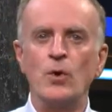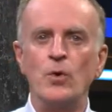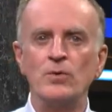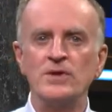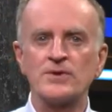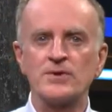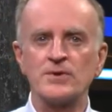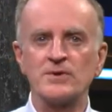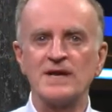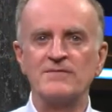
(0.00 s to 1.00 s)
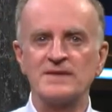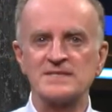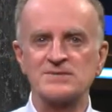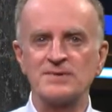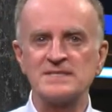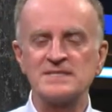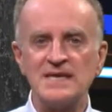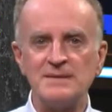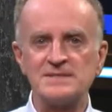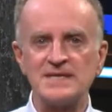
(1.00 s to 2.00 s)
only occur if the stress
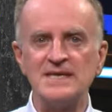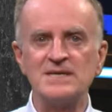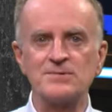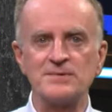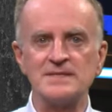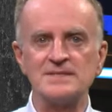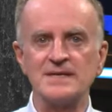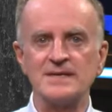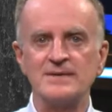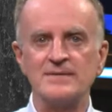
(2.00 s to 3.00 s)
keeps increasing.